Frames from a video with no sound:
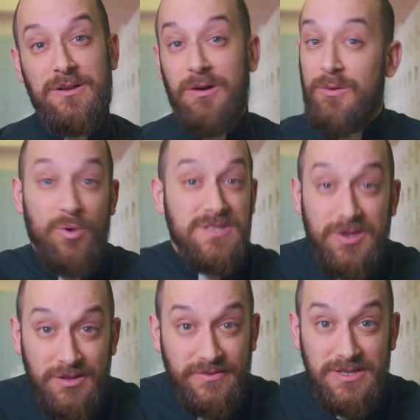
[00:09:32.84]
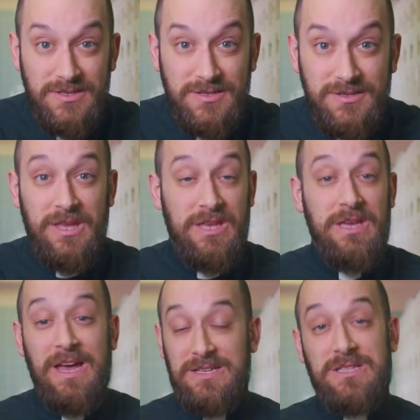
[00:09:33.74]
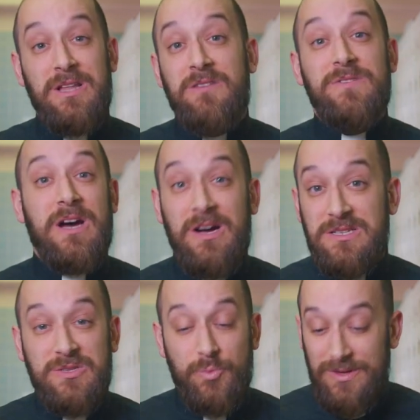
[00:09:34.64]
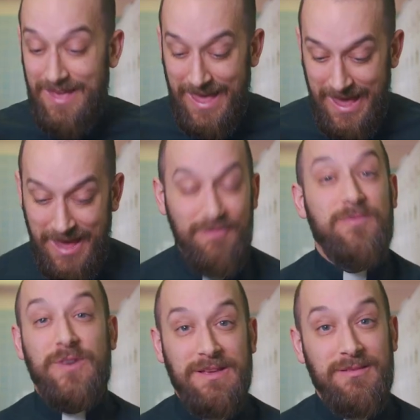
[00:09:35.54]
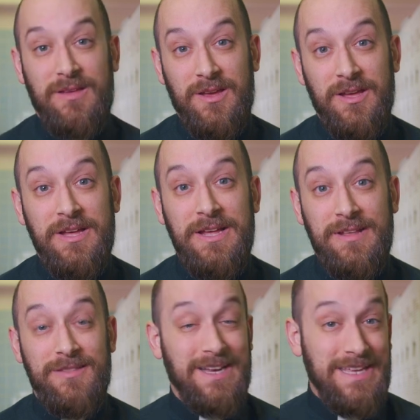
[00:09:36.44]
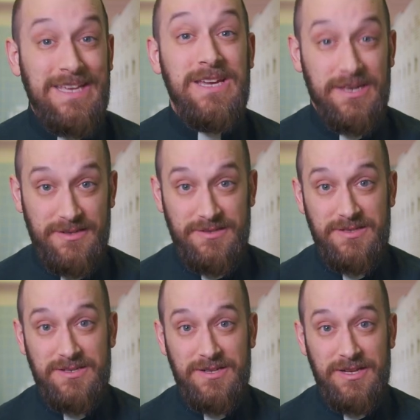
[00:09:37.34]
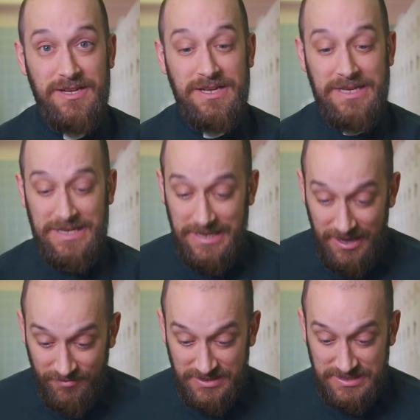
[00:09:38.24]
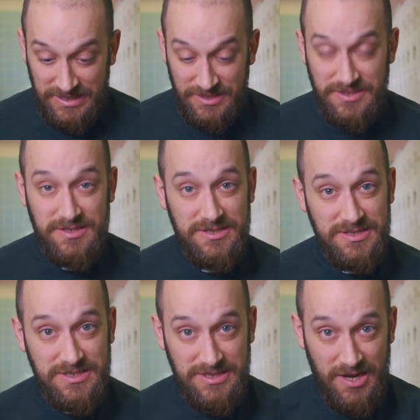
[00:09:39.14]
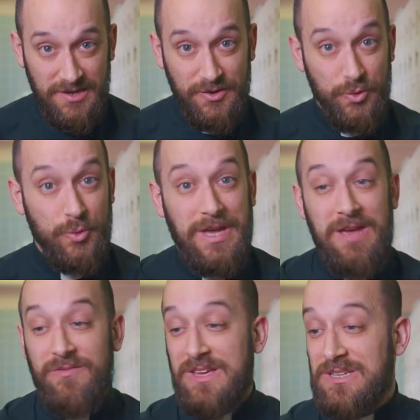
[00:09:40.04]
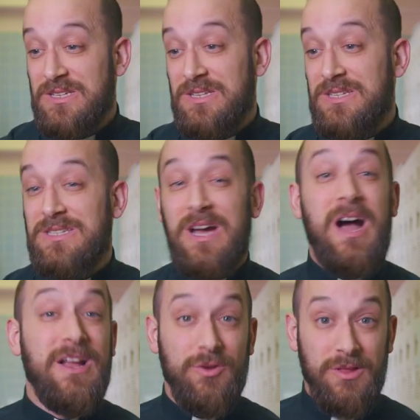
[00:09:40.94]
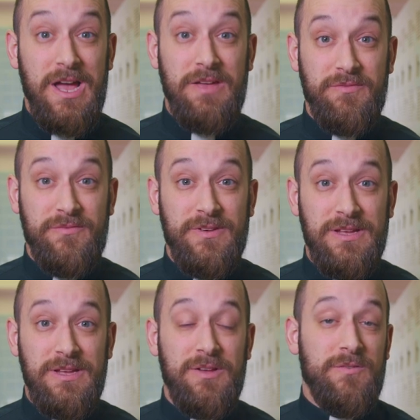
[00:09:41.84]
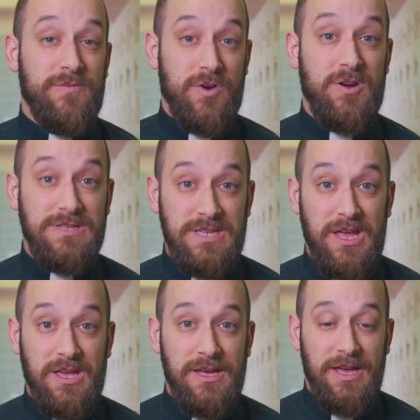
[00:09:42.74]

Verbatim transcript: God wants all of us. He has loved us with everything that He is. He gave us His Son, who gave His entire life for our sake.